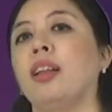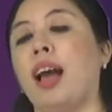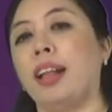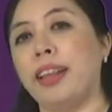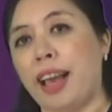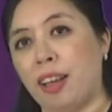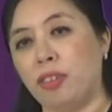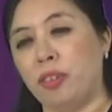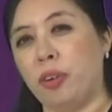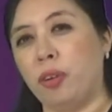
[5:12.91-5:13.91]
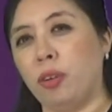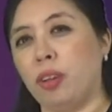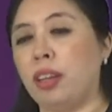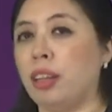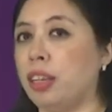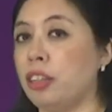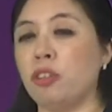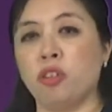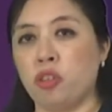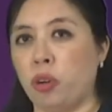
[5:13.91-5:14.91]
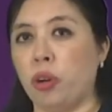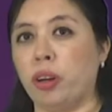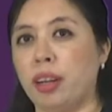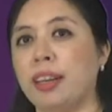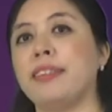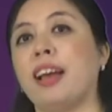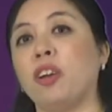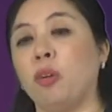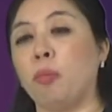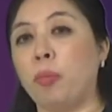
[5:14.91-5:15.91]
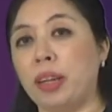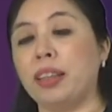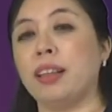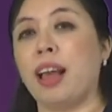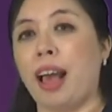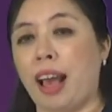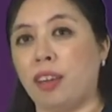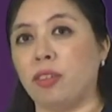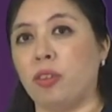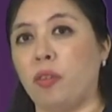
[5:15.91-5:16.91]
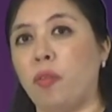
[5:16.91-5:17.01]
And the answer is not short, it's a complete answer.